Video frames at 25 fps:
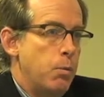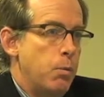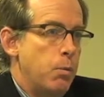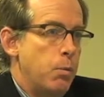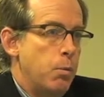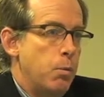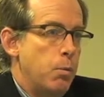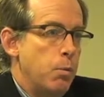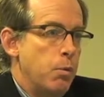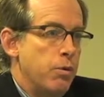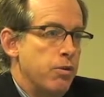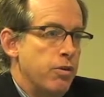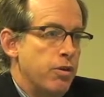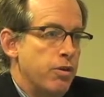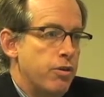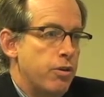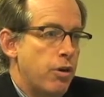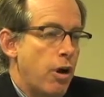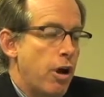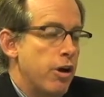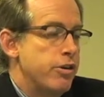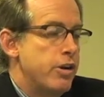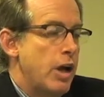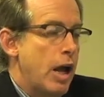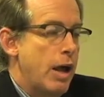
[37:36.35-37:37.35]
was a
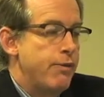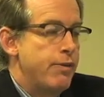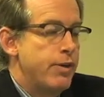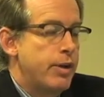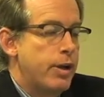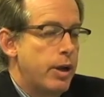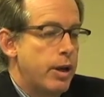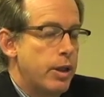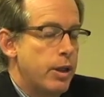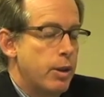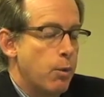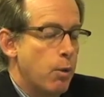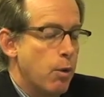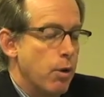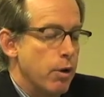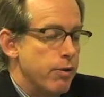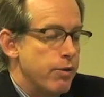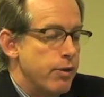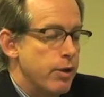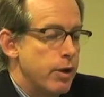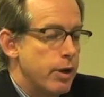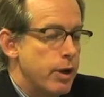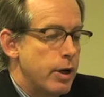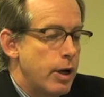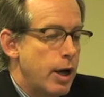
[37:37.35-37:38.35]
staunch advocate of the war in
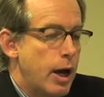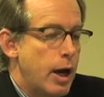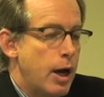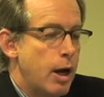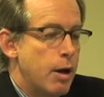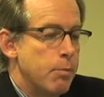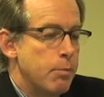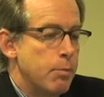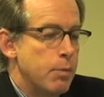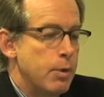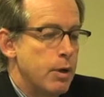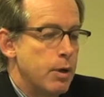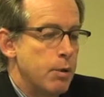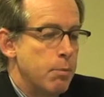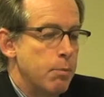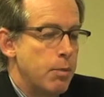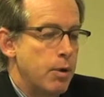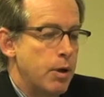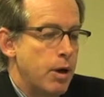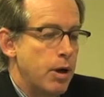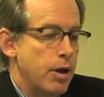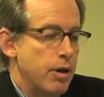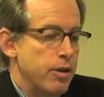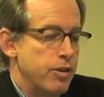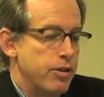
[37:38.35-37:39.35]
Vietnam,
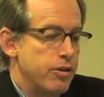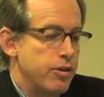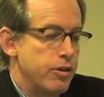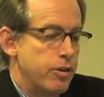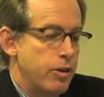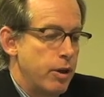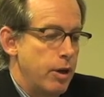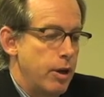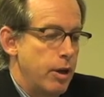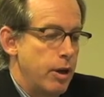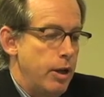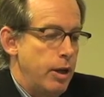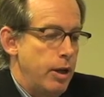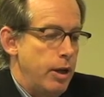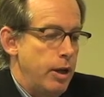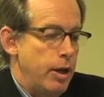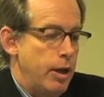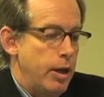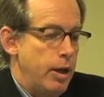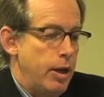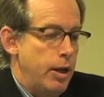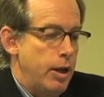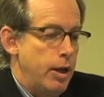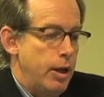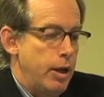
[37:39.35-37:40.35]
because
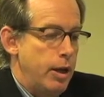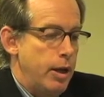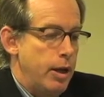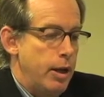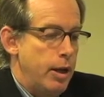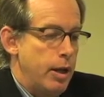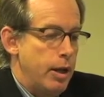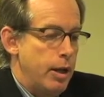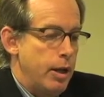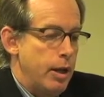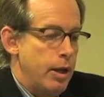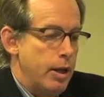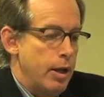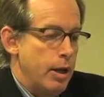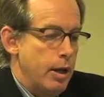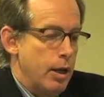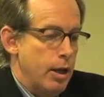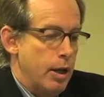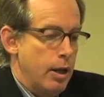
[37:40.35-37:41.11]
he,